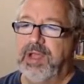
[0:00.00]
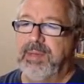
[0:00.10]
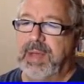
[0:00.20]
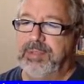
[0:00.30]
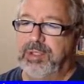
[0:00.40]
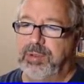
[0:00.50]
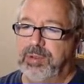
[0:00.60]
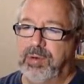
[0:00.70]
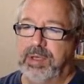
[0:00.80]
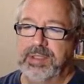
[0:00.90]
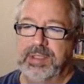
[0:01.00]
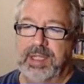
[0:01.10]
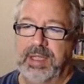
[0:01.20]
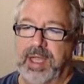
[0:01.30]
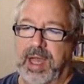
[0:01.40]
you come up to courses
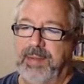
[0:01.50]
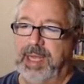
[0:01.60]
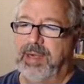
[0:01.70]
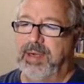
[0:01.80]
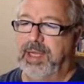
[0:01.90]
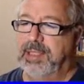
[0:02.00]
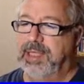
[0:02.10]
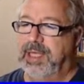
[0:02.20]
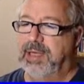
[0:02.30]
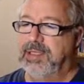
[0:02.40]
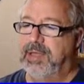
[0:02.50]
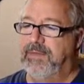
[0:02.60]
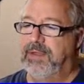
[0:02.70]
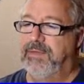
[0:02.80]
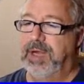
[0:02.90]
on the Automator, you can see here's the
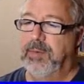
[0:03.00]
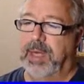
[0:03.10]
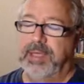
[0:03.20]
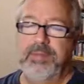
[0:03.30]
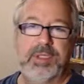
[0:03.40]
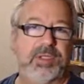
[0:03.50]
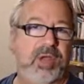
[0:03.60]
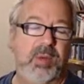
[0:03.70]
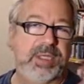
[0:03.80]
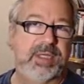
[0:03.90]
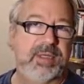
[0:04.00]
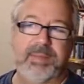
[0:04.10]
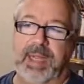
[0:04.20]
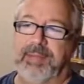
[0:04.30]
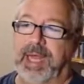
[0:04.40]
free one, which is always good.
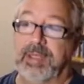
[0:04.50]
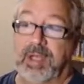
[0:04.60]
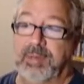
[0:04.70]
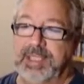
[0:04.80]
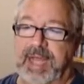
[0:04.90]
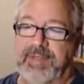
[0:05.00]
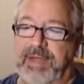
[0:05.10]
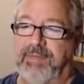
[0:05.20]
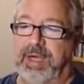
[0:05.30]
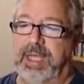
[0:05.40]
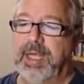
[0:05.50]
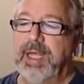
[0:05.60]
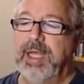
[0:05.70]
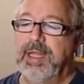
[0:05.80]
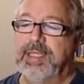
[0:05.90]
My plan is always to have that free.
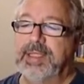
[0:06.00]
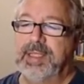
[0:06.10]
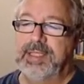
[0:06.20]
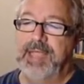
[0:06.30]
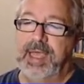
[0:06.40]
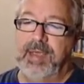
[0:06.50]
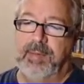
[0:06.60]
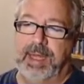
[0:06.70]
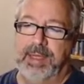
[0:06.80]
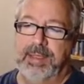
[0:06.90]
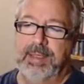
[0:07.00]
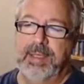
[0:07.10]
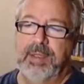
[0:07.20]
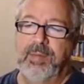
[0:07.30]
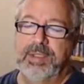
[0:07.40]
This is the second one,
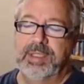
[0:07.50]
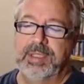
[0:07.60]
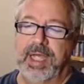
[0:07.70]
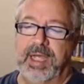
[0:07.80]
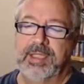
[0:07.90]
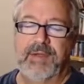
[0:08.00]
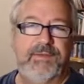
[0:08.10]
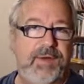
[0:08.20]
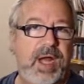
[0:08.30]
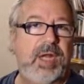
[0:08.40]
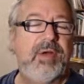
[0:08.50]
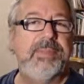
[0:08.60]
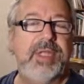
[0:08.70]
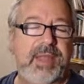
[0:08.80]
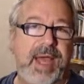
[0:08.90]
which is it's a
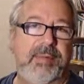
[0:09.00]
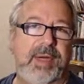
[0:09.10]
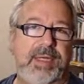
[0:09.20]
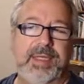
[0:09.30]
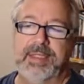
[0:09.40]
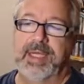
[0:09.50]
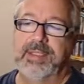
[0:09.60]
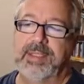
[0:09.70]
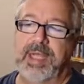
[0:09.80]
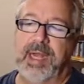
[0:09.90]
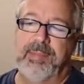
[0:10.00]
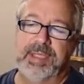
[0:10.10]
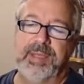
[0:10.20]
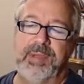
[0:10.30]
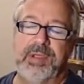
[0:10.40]
follow-up to that one. It does kind of
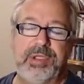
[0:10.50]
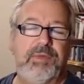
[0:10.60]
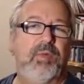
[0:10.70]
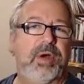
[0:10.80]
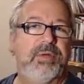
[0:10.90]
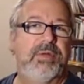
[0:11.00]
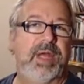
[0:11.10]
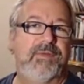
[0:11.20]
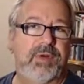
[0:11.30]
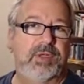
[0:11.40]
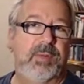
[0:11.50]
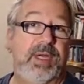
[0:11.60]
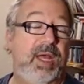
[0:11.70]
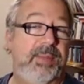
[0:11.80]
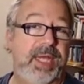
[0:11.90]
presuppose you've worked through that first one
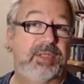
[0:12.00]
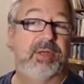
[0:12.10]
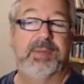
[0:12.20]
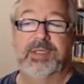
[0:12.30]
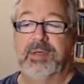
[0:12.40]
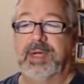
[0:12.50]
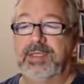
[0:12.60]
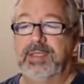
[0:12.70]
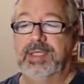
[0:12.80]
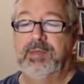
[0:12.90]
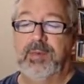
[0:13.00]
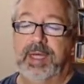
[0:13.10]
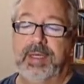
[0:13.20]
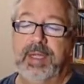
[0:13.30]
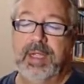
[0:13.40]
to help you answer a bunch of questions. This
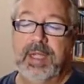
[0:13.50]
one,